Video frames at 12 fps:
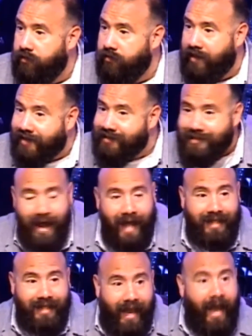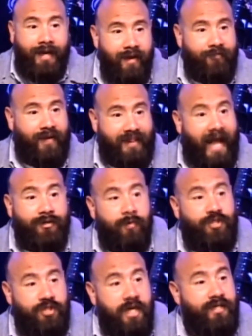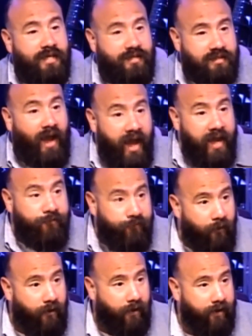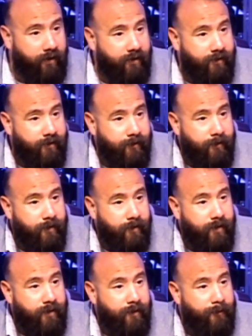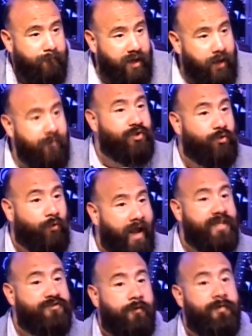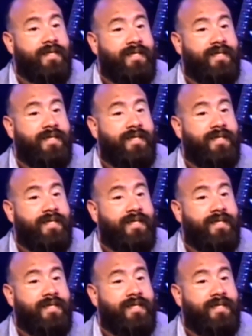That's not the end of it. That's what Jesus died for. But he was raised from the